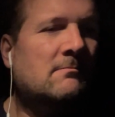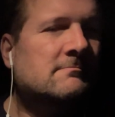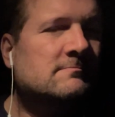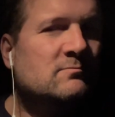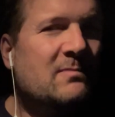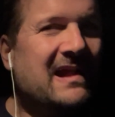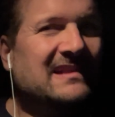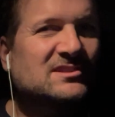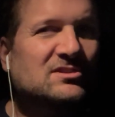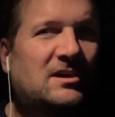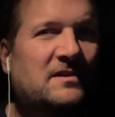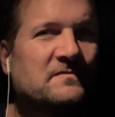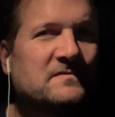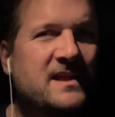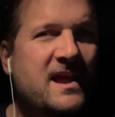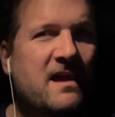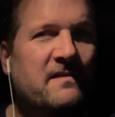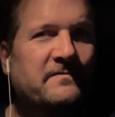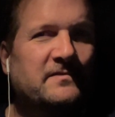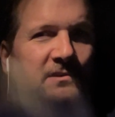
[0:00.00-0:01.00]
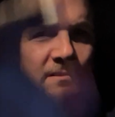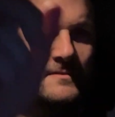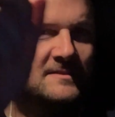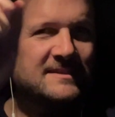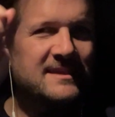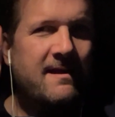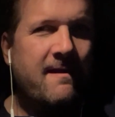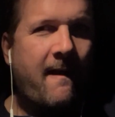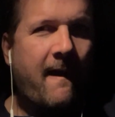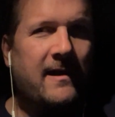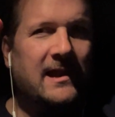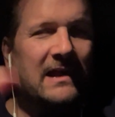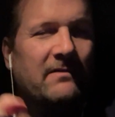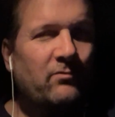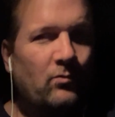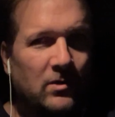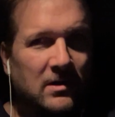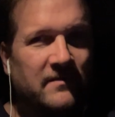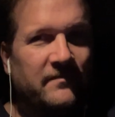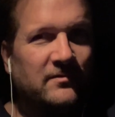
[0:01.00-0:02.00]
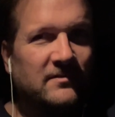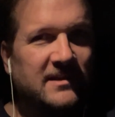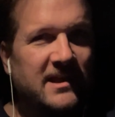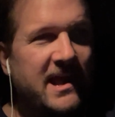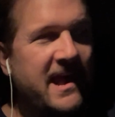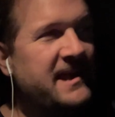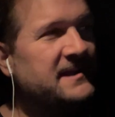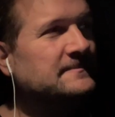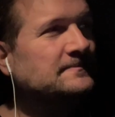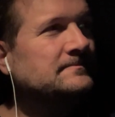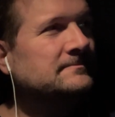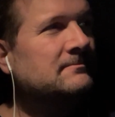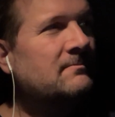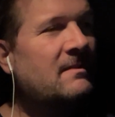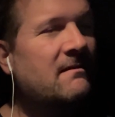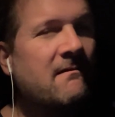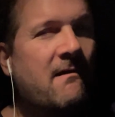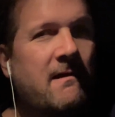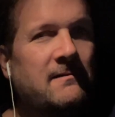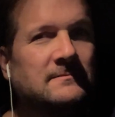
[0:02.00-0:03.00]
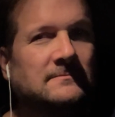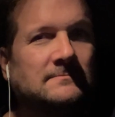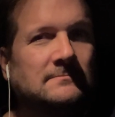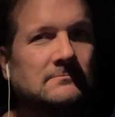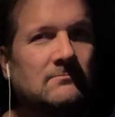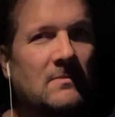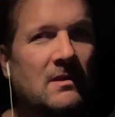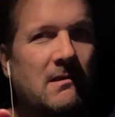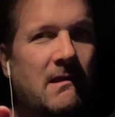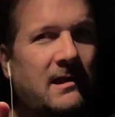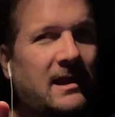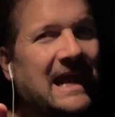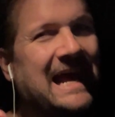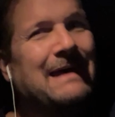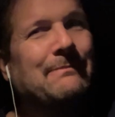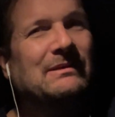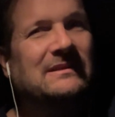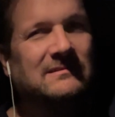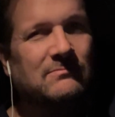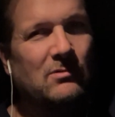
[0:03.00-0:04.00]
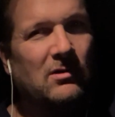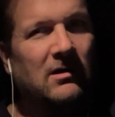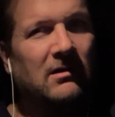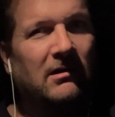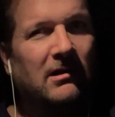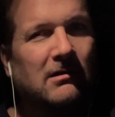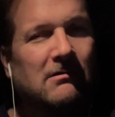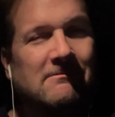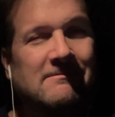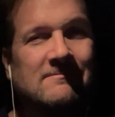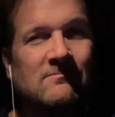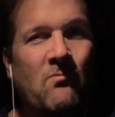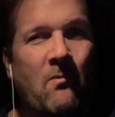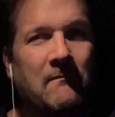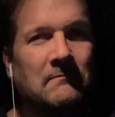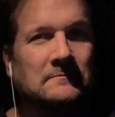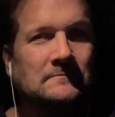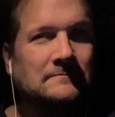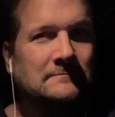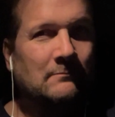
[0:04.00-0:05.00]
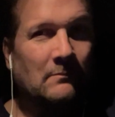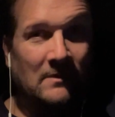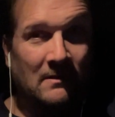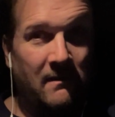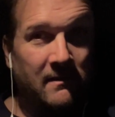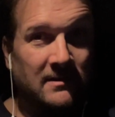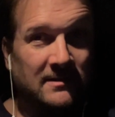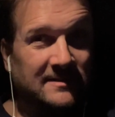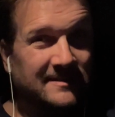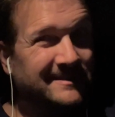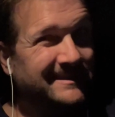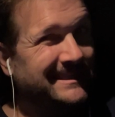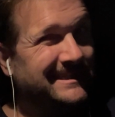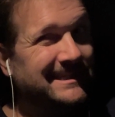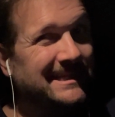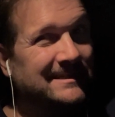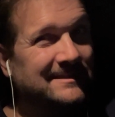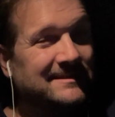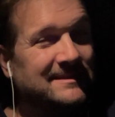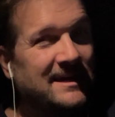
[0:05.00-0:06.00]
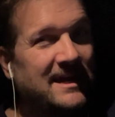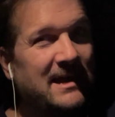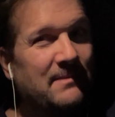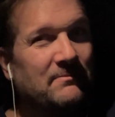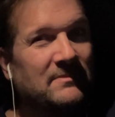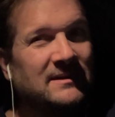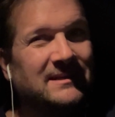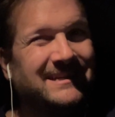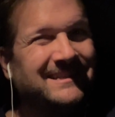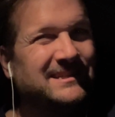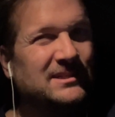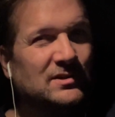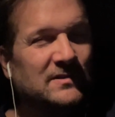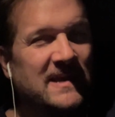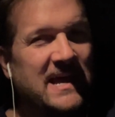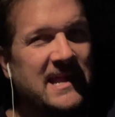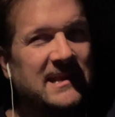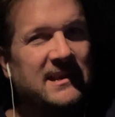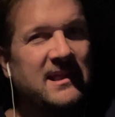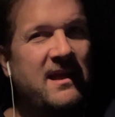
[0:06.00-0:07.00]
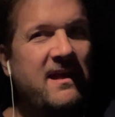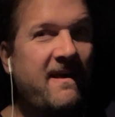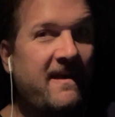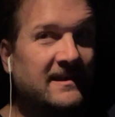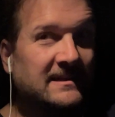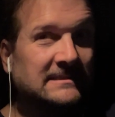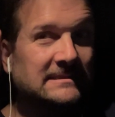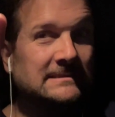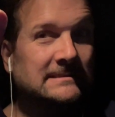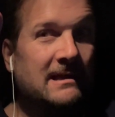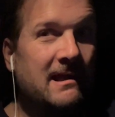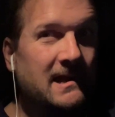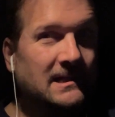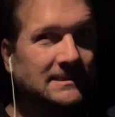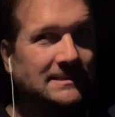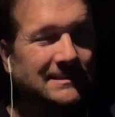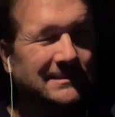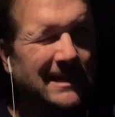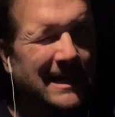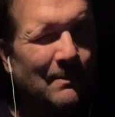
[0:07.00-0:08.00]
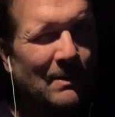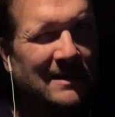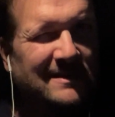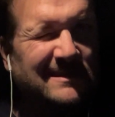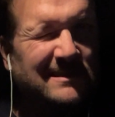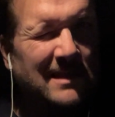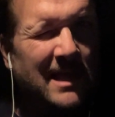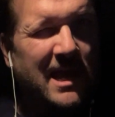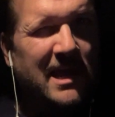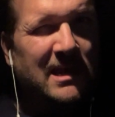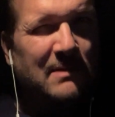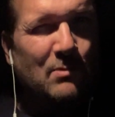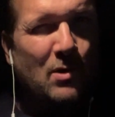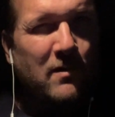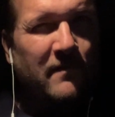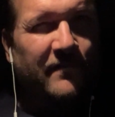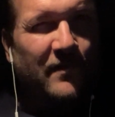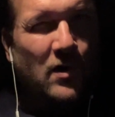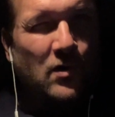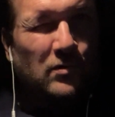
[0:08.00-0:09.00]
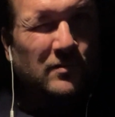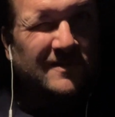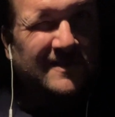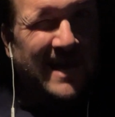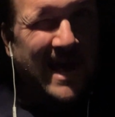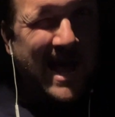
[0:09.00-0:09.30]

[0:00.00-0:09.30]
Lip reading: That's all for now, folks. Have a wonderful day. Happy tomorrow. See you next time. Until then, namaste, mofos.